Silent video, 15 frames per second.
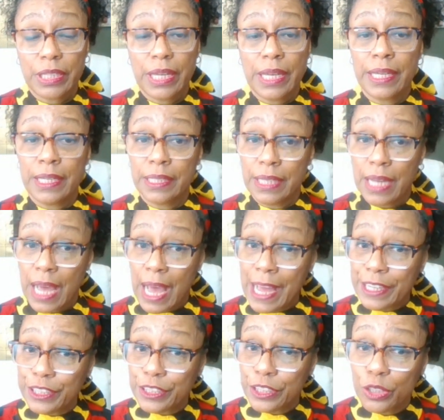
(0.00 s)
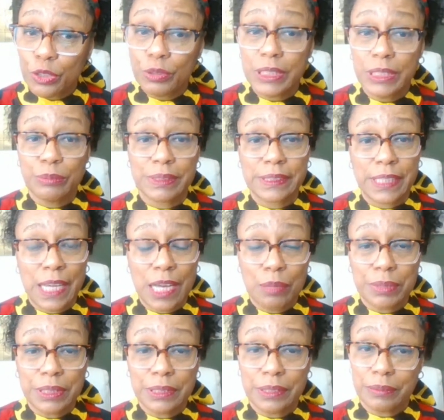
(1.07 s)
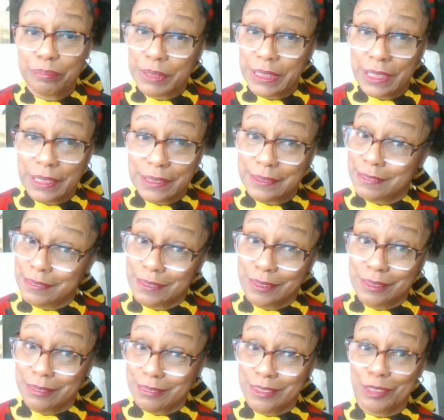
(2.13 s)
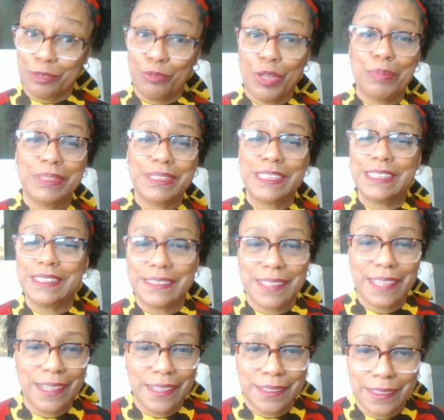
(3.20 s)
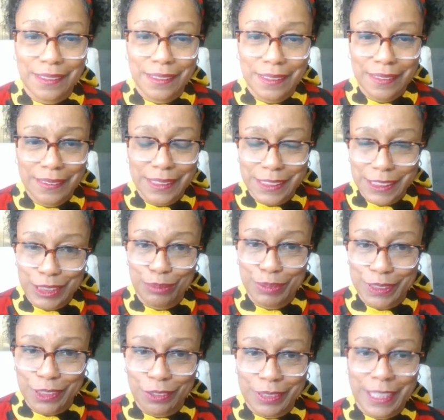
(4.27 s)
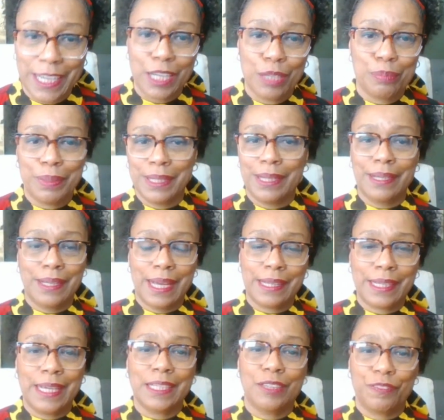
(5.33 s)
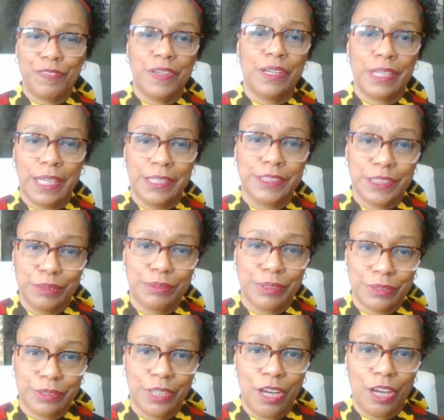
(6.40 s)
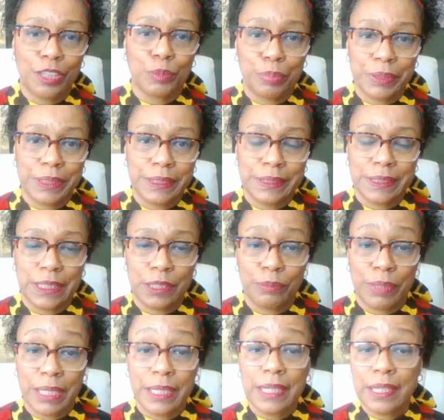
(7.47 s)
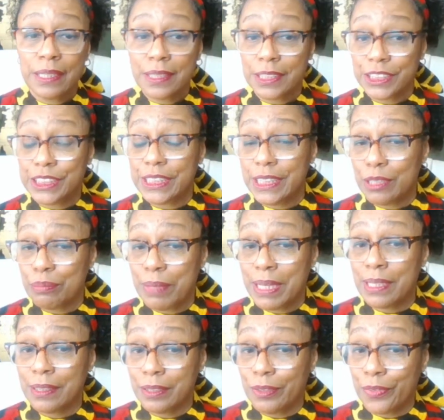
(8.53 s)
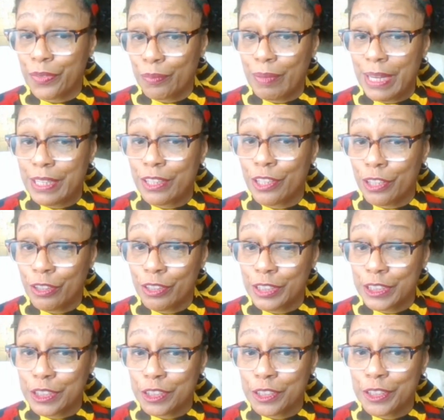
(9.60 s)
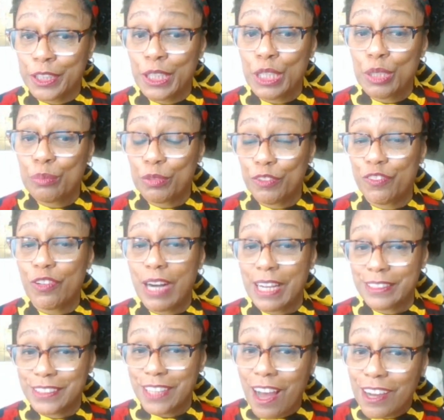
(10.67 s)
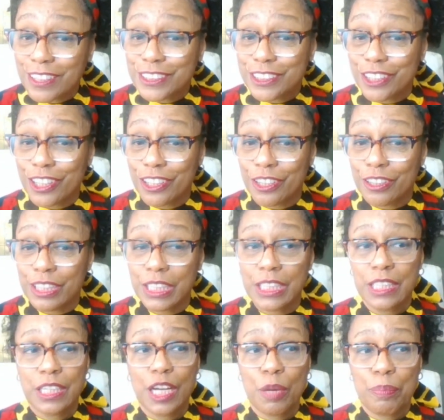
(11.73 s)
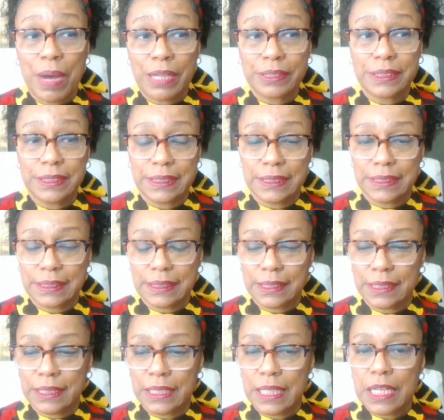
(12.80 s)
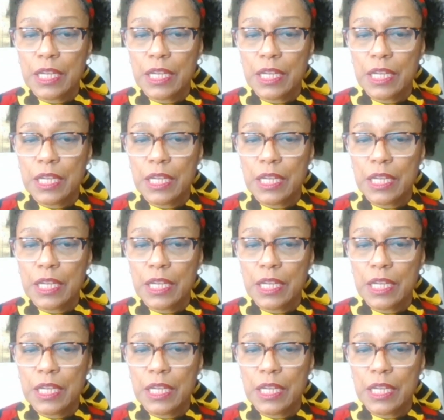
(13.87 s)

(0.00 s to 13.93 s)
And I knew he was coming because the woman, she said that she was okay, but I kind of felt like she was going to call the police anyway, because she had made a little threat earlier before I talked to her about this incident.